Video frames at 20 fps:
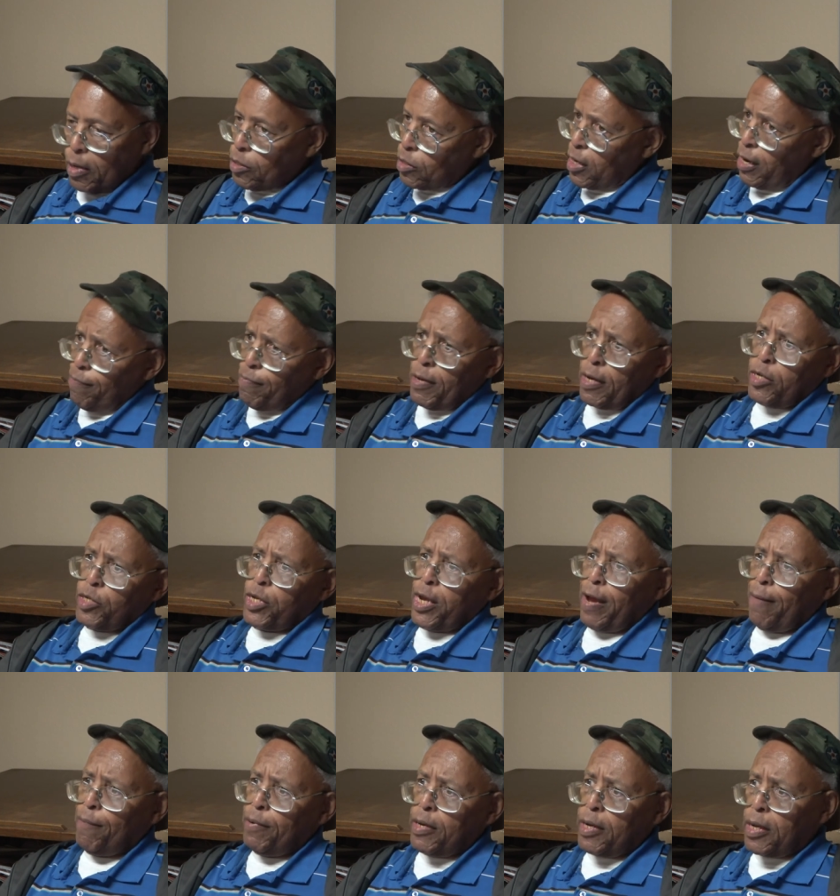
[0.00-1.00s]
Same thing is
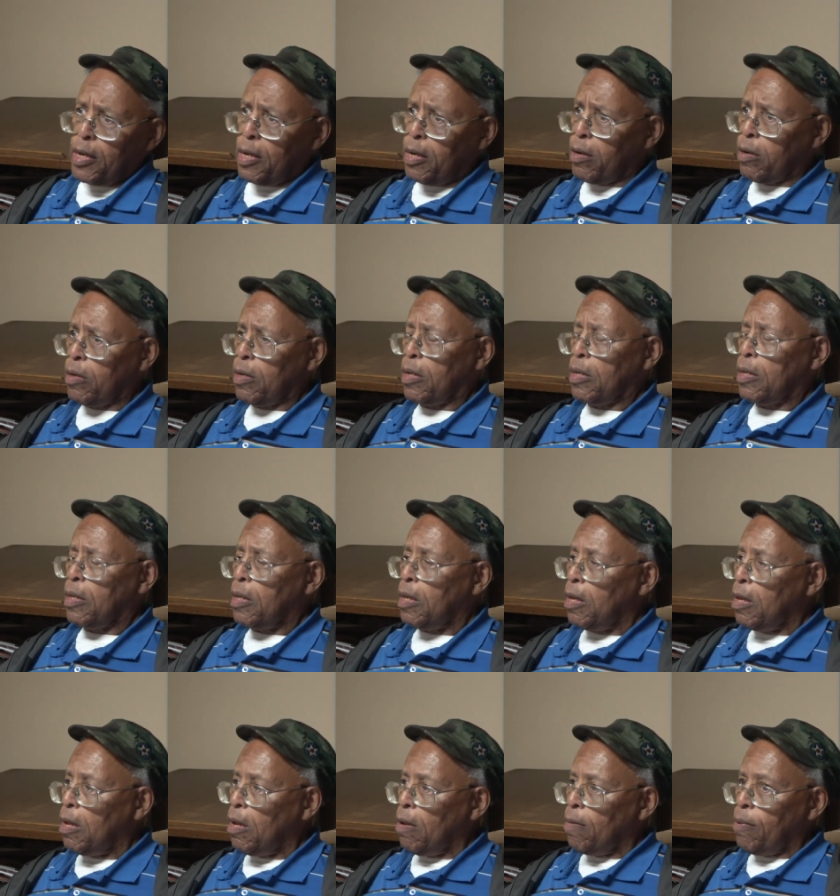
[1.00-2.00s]
happening here.
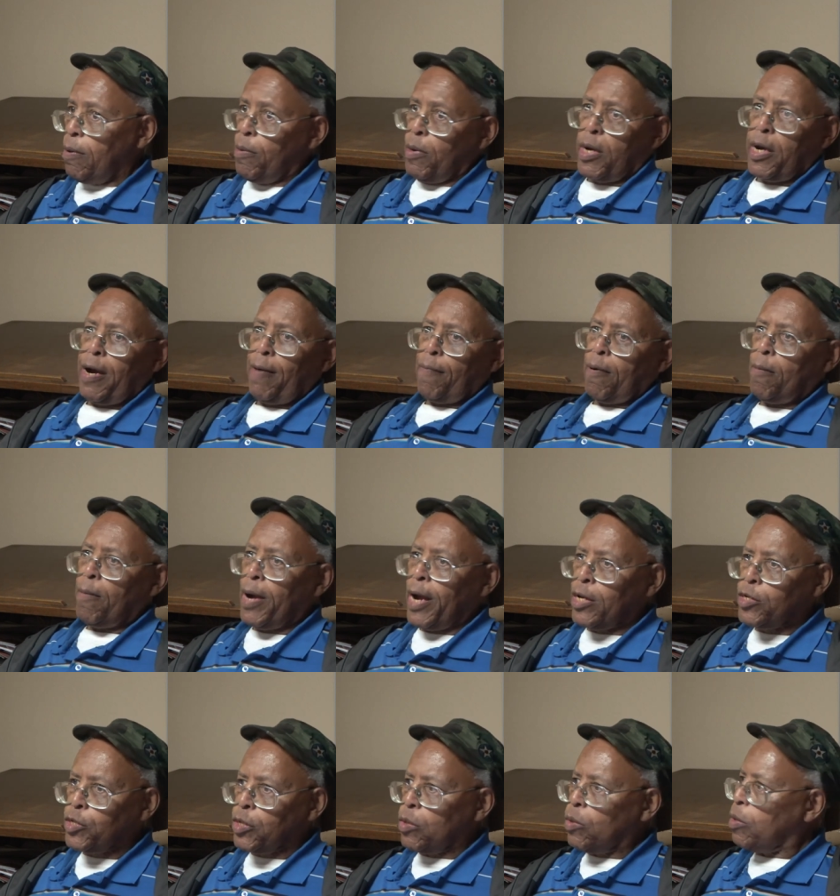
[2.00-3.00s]
People
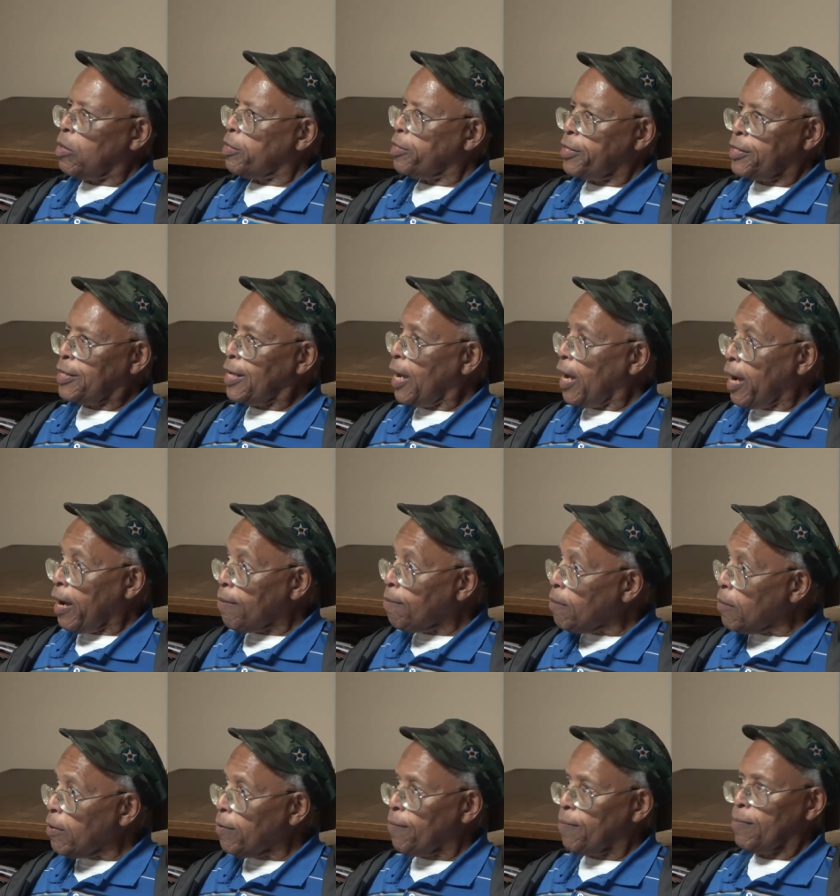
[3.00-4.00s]
compromising all the
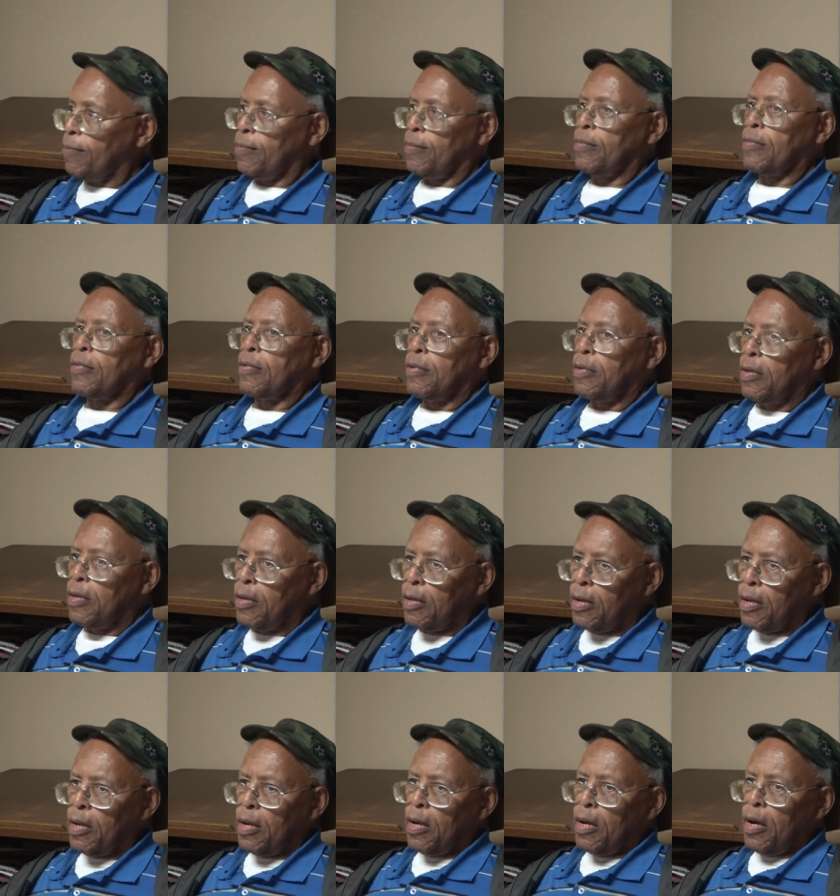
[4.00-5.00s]
time
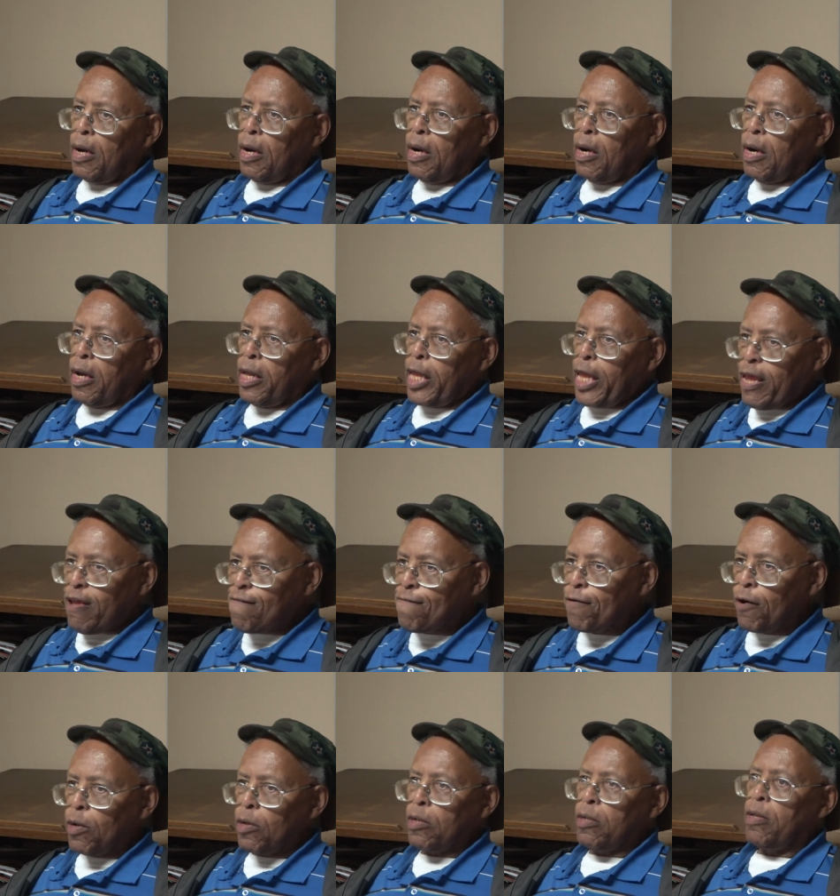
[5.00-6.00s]
uh,
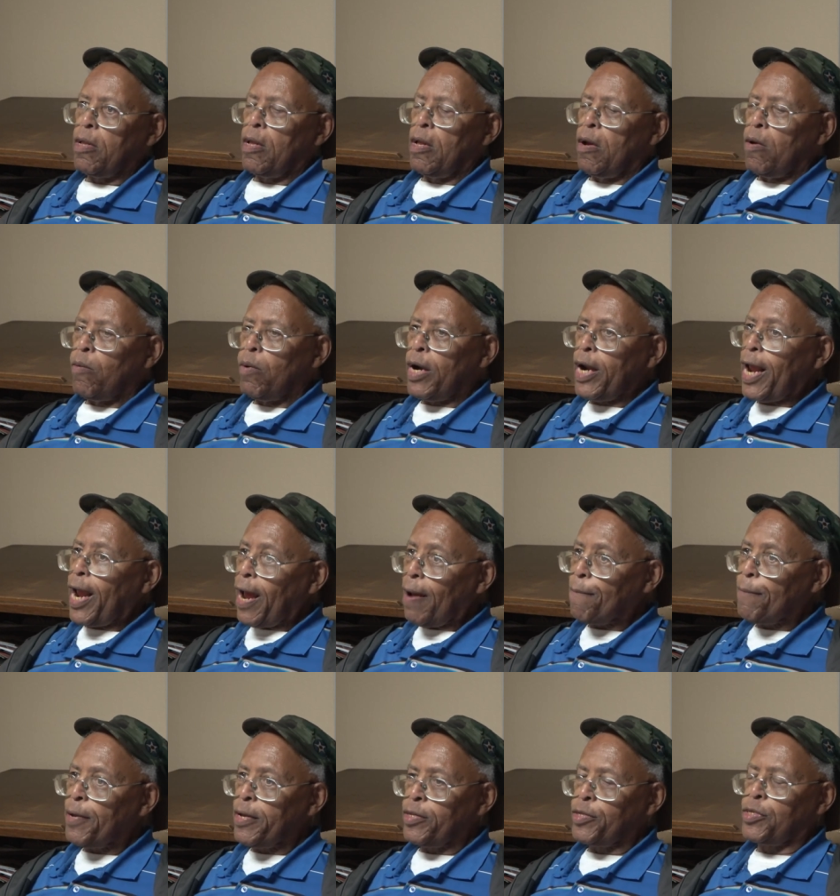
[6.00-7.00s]
evil. What
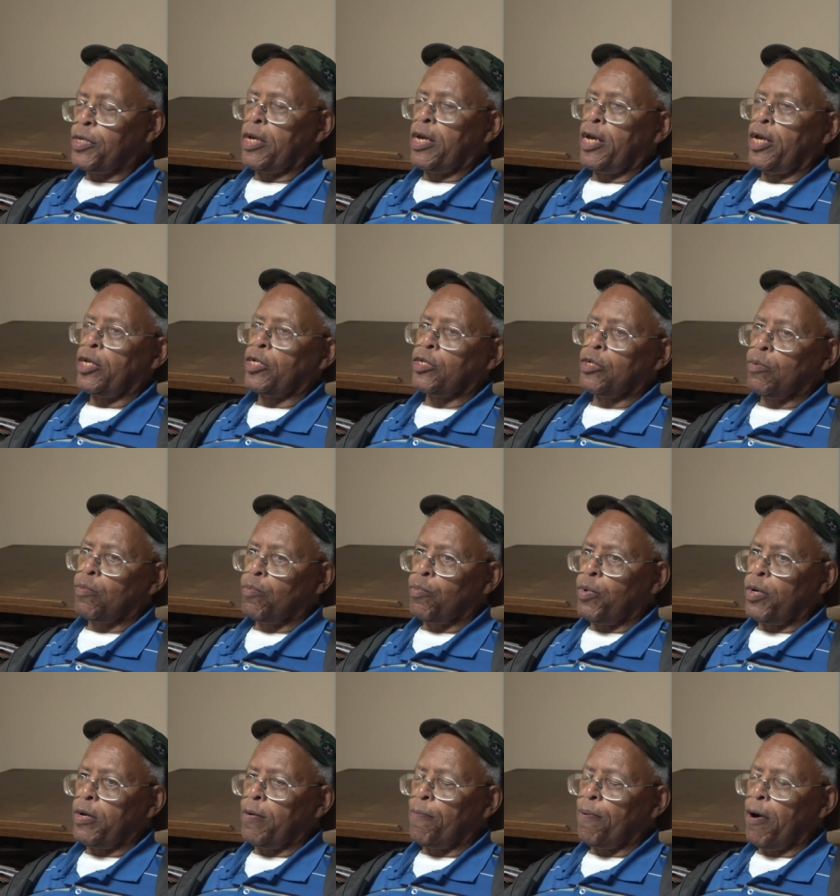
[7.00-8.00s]
happens is
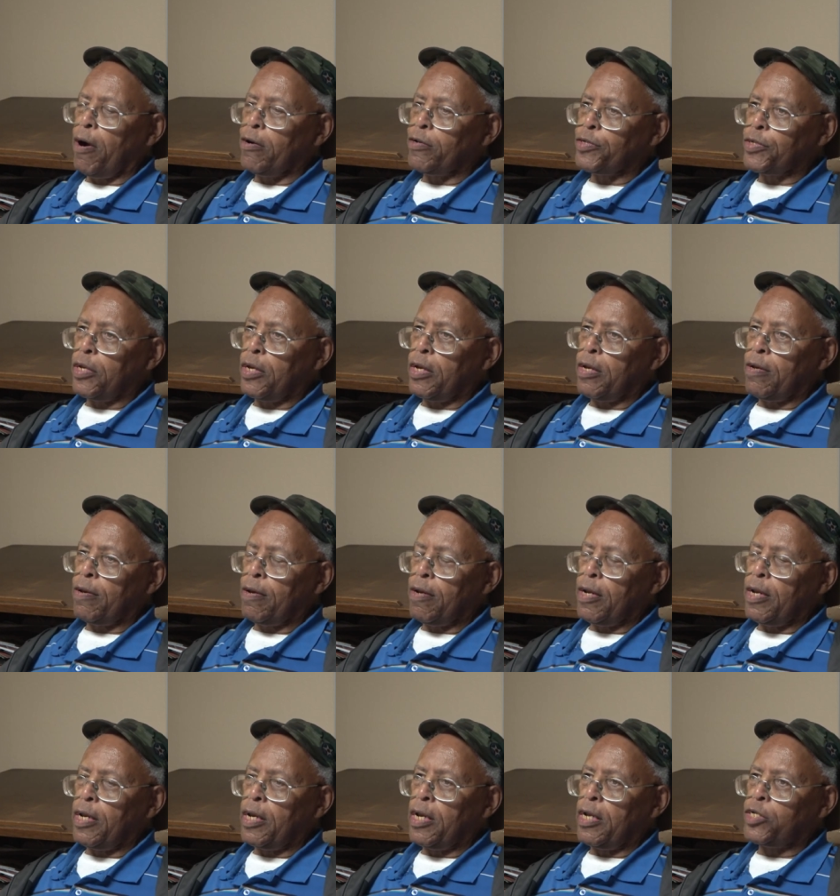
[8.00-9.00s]
when a person
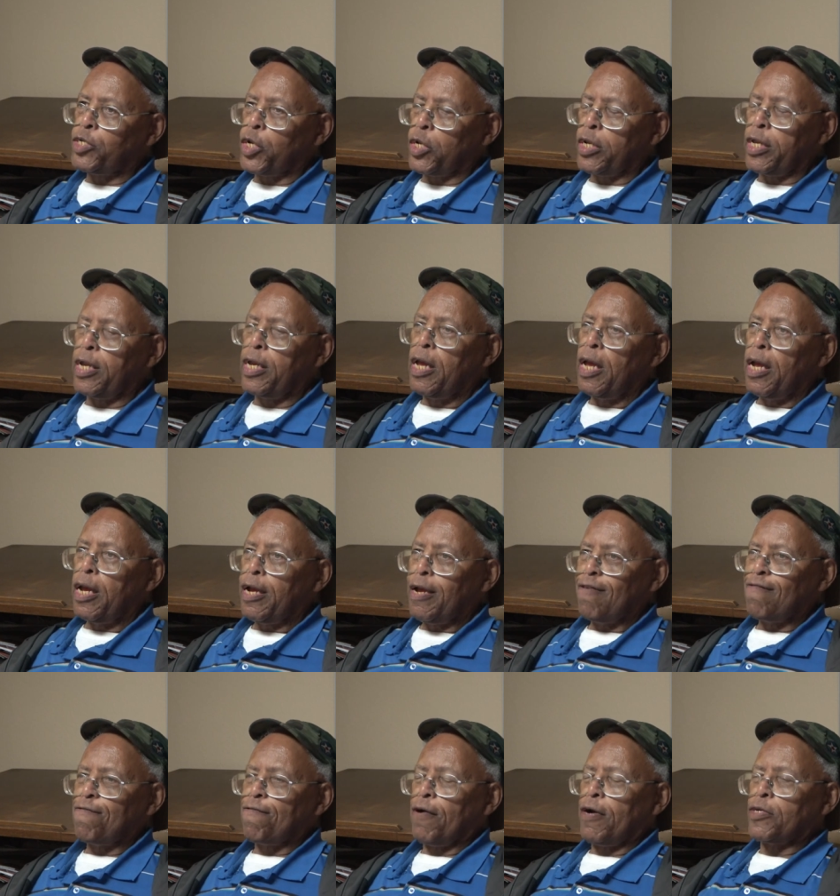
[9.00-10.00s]
initially
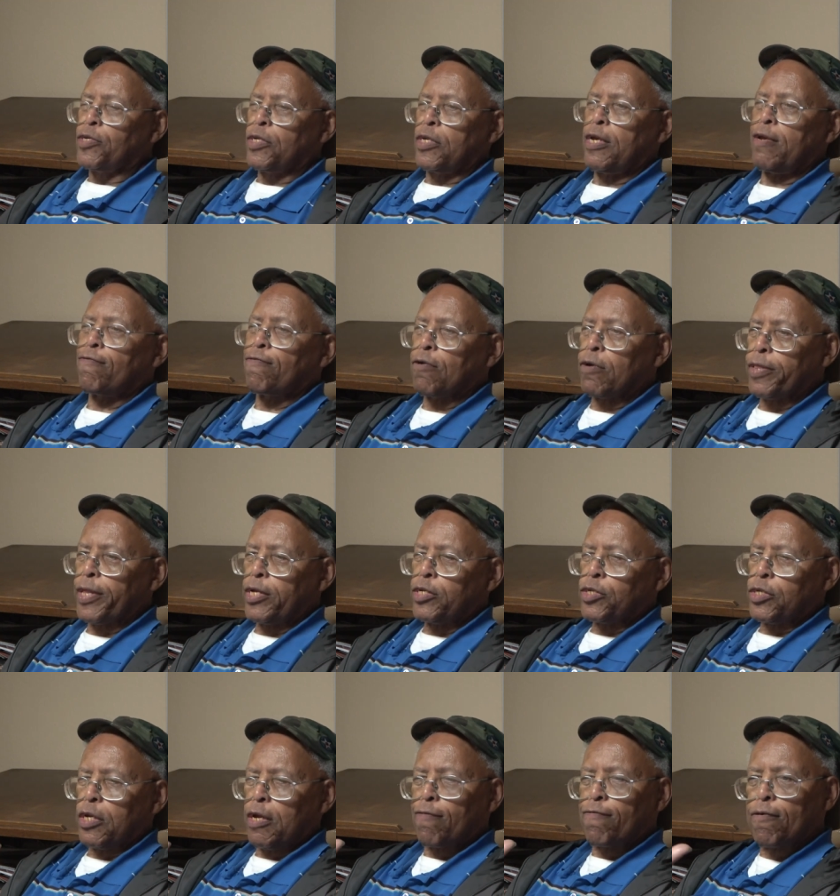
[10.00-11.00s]
confronts evil, they
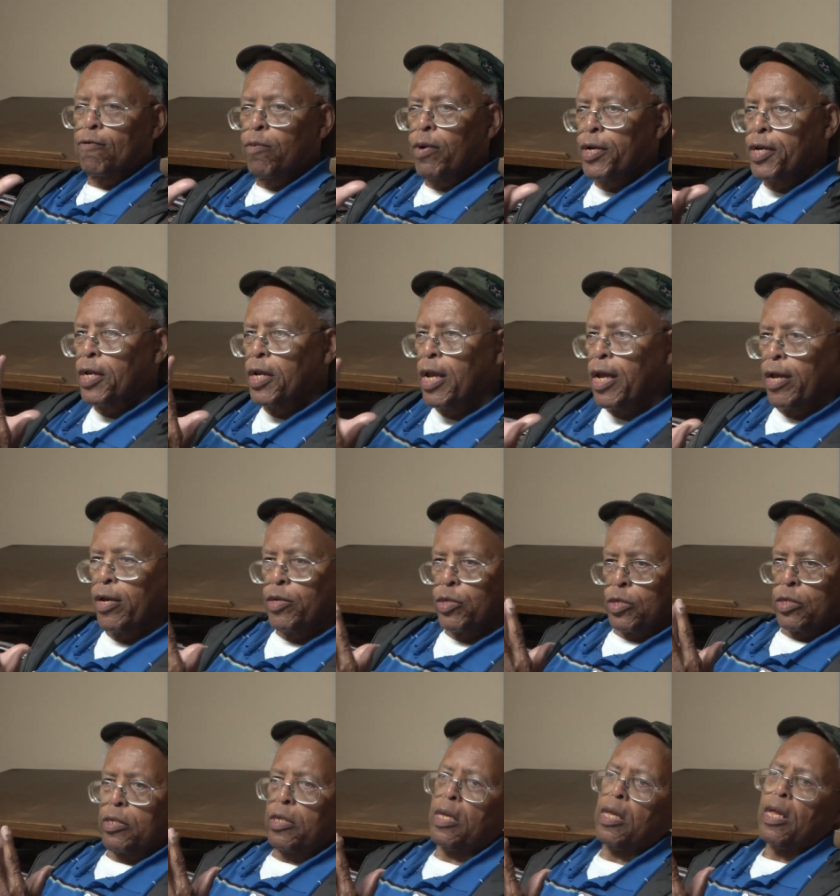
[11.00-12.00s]
see it for what it
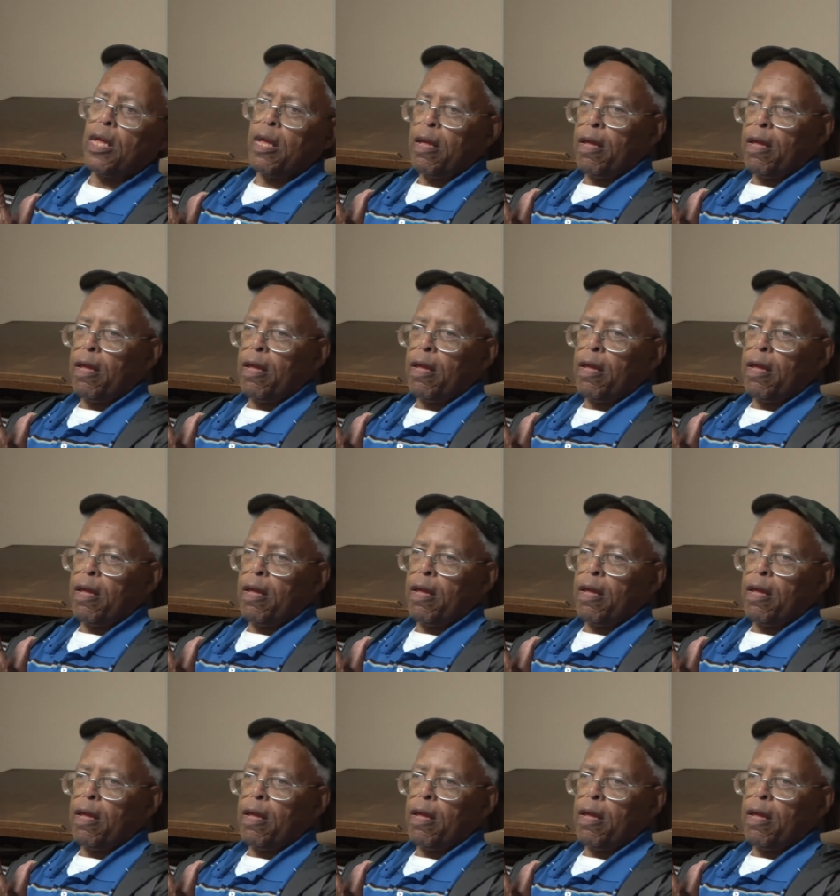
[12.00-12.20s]
is. Right.